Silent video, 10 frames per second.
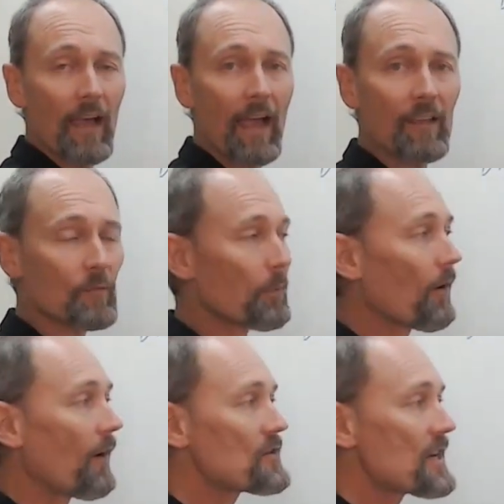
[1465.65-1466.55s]
As
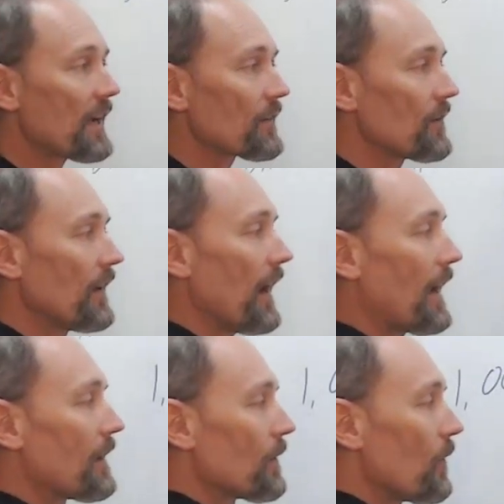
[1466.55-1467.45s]
projects are
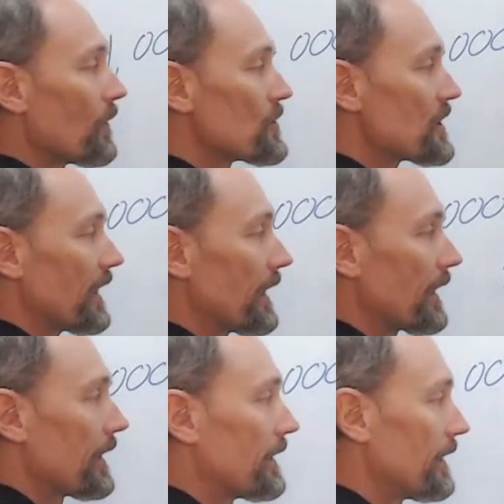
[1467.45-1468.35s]
launching